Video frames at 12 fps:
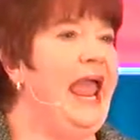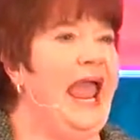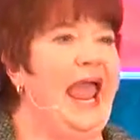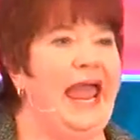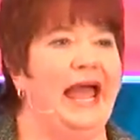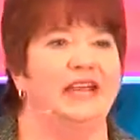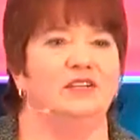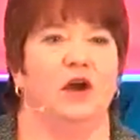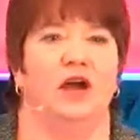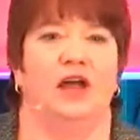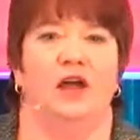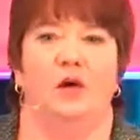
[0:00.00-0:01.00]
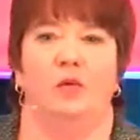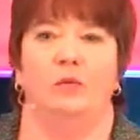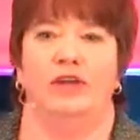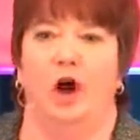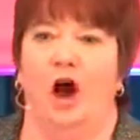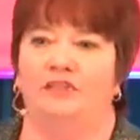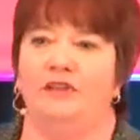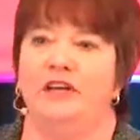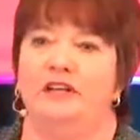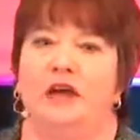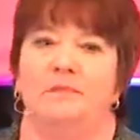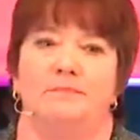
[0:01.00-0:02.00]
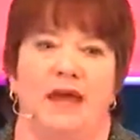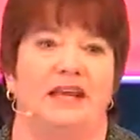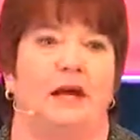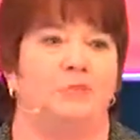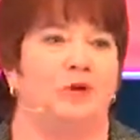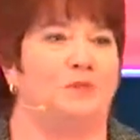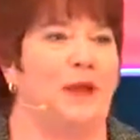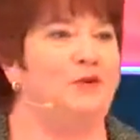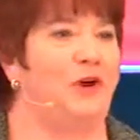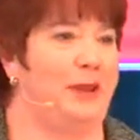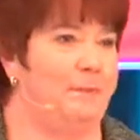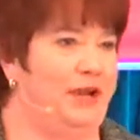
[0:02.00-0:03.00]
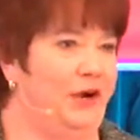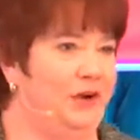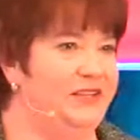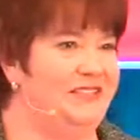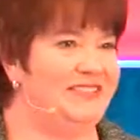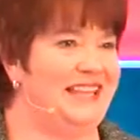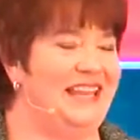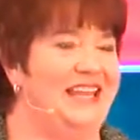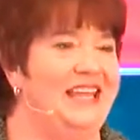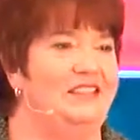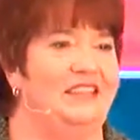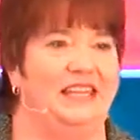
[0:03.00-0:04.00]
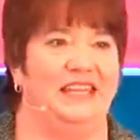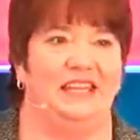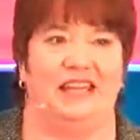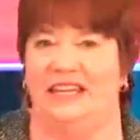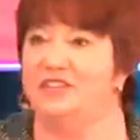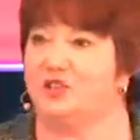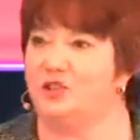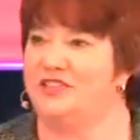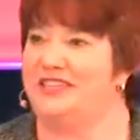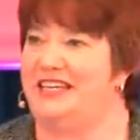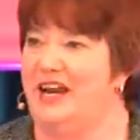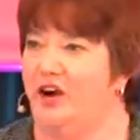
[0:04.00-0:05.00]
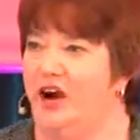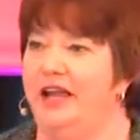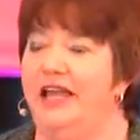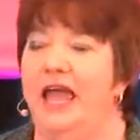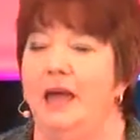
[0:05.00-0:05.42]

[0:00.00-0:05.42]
and we often met up with my grandparents in the Eastern Sierra